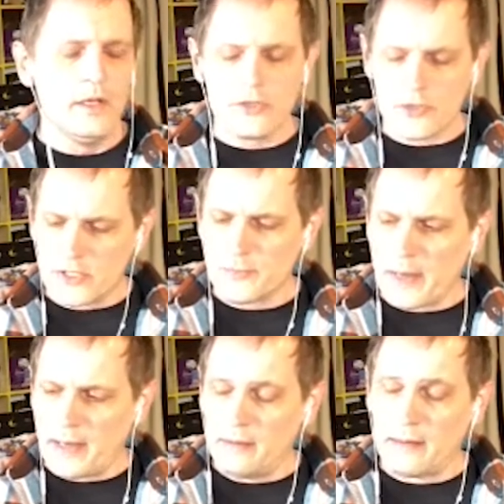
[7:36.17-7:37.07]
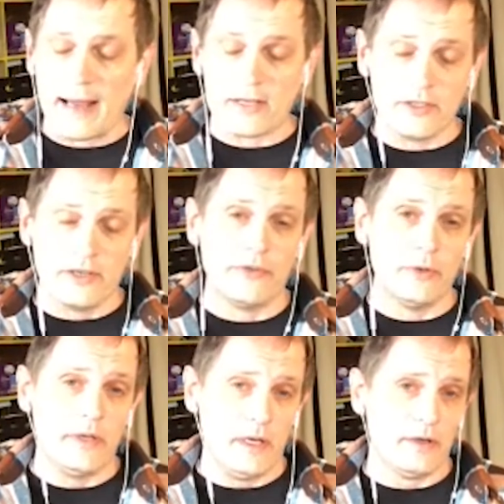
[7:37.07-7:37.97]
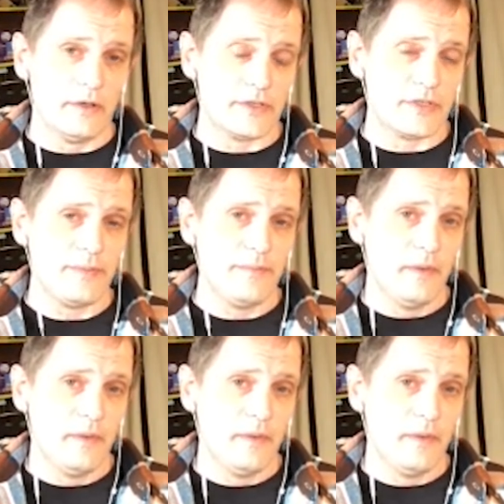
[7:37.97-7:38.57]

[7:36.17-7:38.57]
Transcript: So I spent actually a few years